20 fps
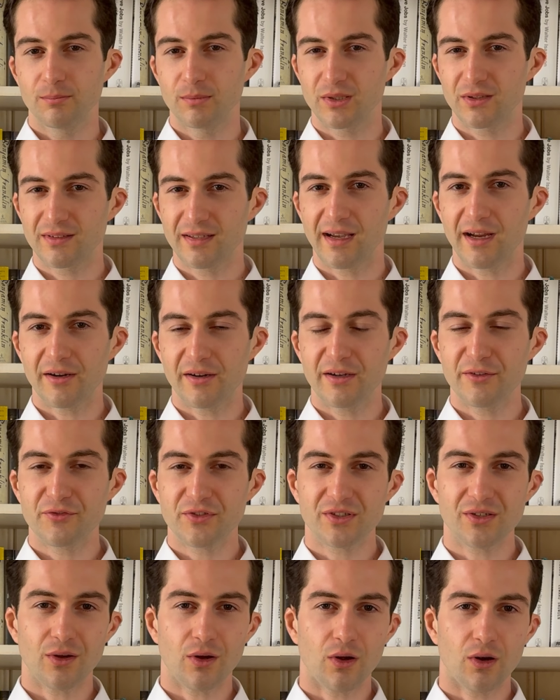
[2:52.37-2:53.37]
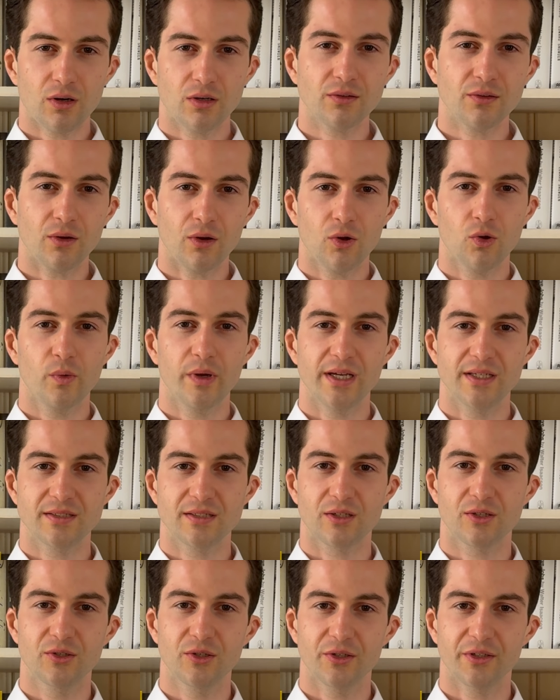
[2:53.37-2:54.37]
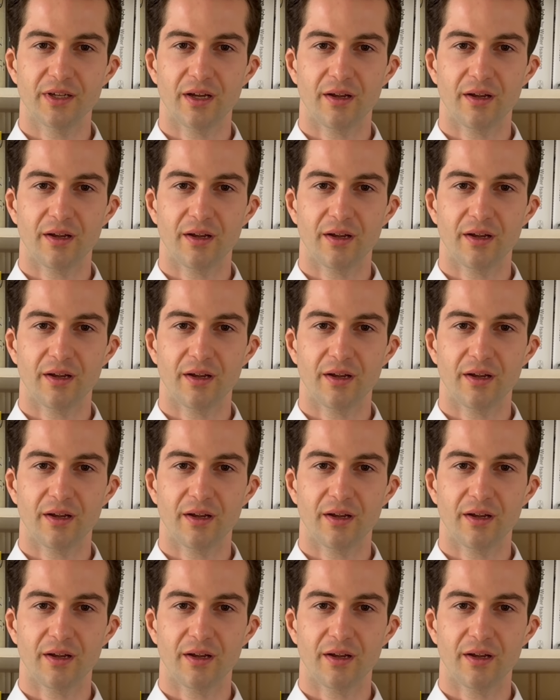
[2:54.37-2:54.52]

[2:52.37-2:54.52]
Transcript: But tariffs aren't always a good